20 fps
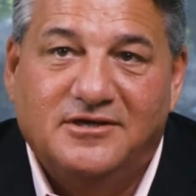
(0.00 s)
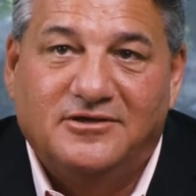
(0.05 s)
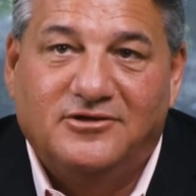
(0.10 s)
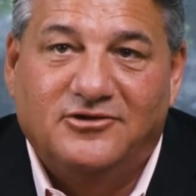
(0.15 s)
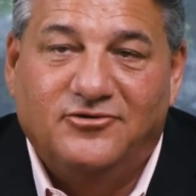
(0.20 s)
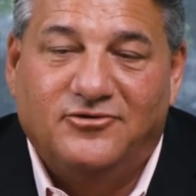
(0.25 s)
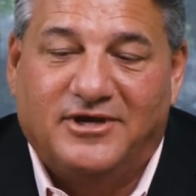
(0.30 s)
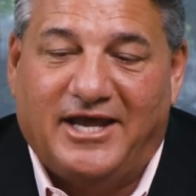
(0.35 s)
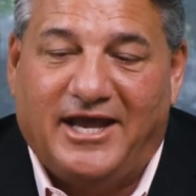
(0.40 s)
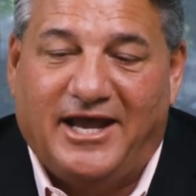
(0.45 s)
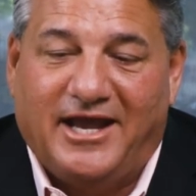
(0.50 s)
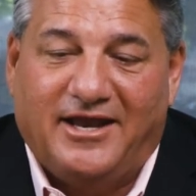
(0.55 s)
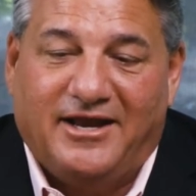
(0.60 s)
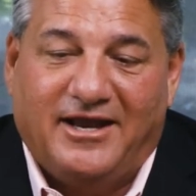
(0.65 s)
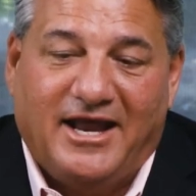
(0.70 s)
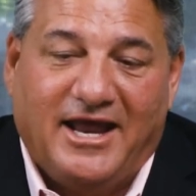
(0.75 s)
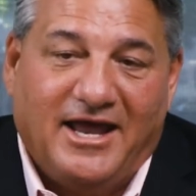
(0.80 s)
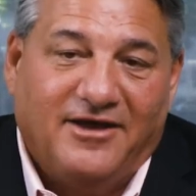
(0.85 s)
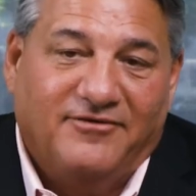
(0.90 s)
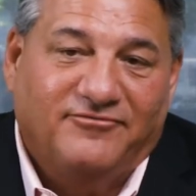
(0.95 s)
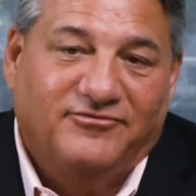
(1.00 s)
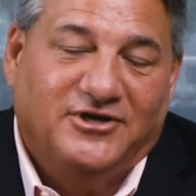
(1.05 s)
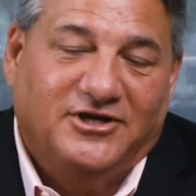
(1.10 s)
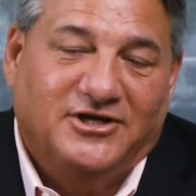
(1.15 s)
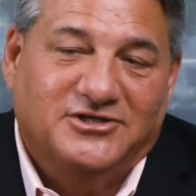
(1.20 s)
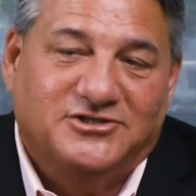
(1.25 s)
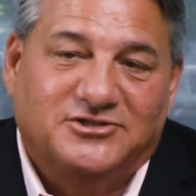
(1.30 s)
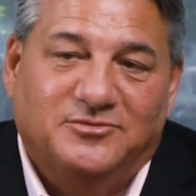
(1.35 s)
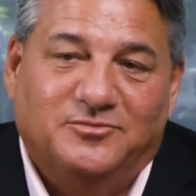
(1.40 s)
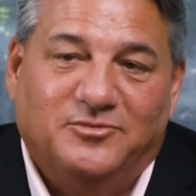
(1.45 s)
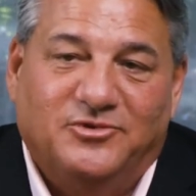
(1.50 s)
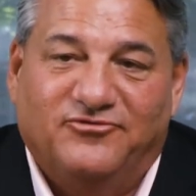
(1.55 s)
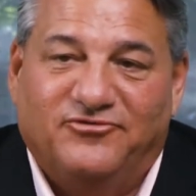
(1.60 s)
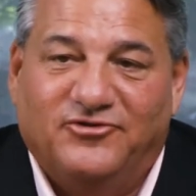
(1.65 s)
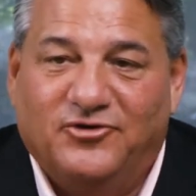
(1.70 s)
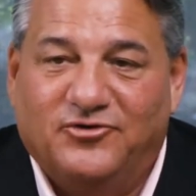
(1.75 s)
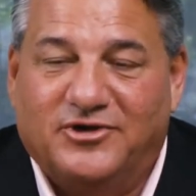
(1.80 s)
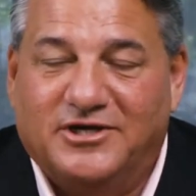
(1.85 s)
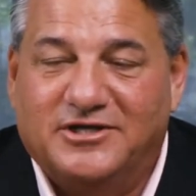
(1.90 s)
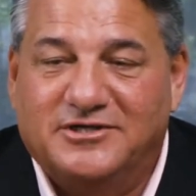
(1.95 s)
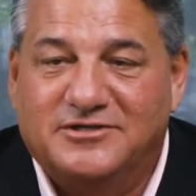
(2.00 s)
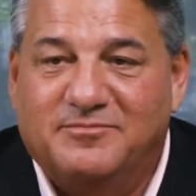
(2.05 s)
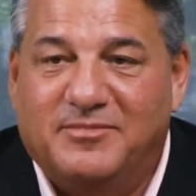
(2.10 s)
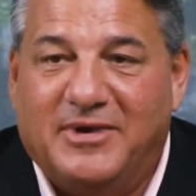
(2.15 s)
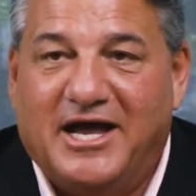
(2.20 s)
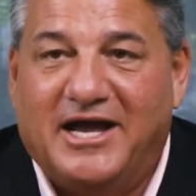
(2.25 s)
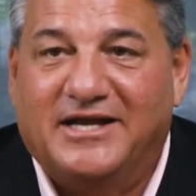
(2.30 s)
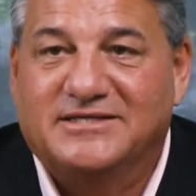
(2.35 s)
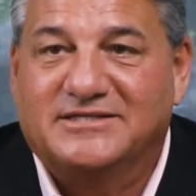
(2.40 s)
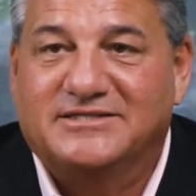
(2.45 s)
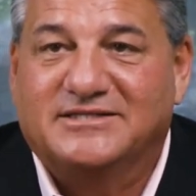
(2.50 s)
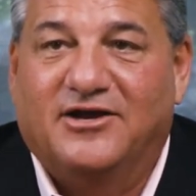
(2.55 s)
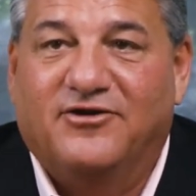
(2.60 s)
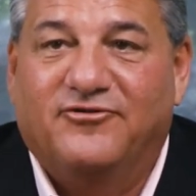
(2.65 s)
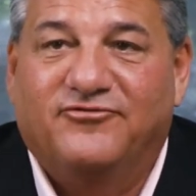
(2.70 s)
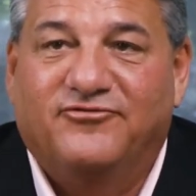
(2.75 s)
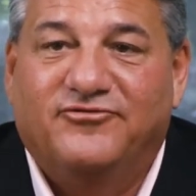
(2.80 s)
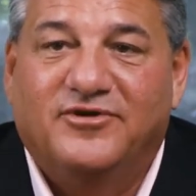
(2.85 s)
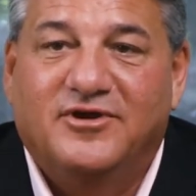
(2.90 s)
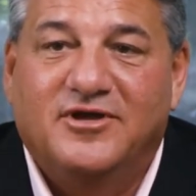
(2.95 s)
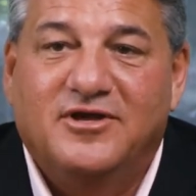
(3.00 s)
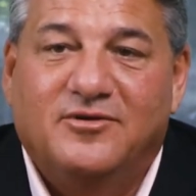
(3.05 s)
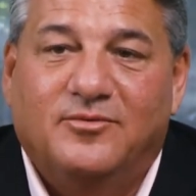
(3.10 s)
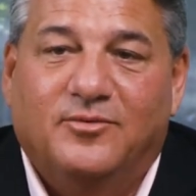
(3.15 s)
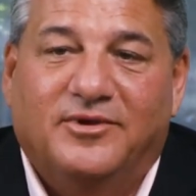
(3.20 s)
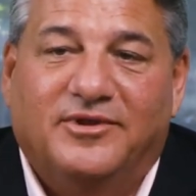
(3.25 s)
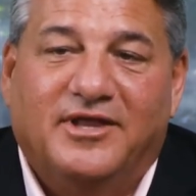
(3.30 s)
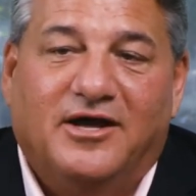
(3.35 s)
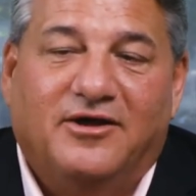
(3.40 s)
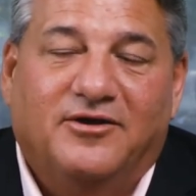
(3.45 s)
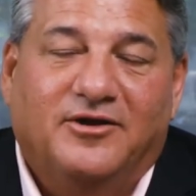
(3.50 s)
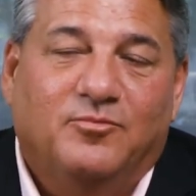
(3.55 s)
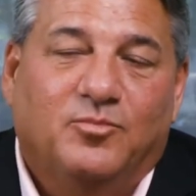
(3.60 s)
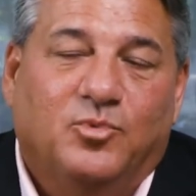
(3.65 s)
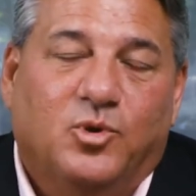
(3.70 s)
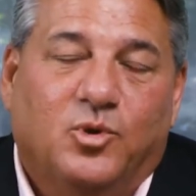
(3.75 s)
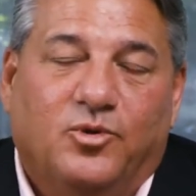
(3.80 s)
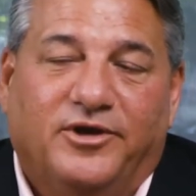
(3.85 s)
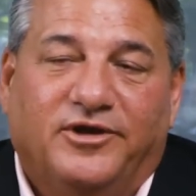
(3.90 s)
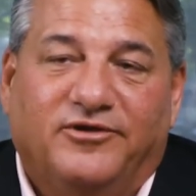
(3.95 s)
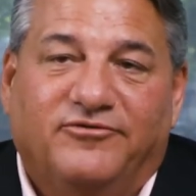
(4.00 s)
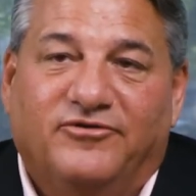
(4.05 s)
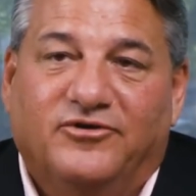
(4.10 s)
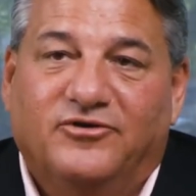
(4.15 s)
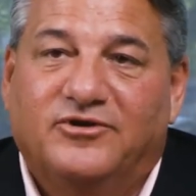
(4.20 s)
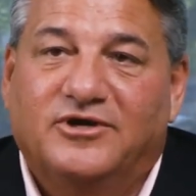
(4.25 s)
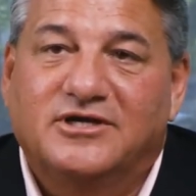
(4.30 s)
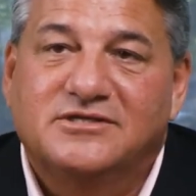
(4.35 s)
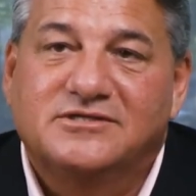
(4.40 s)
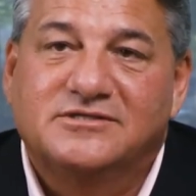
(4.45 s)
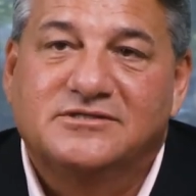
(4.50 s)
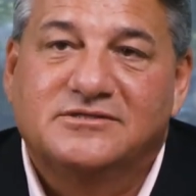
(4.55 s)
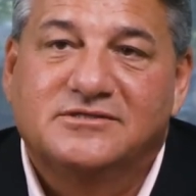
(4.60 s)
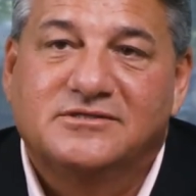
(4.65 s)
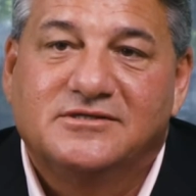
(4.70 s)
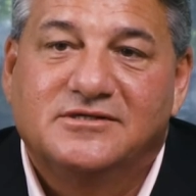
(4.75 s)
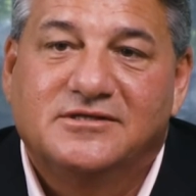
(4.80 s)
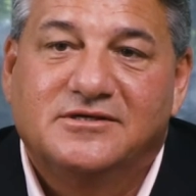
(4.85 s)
You can't have customer focus by itself without employee focus.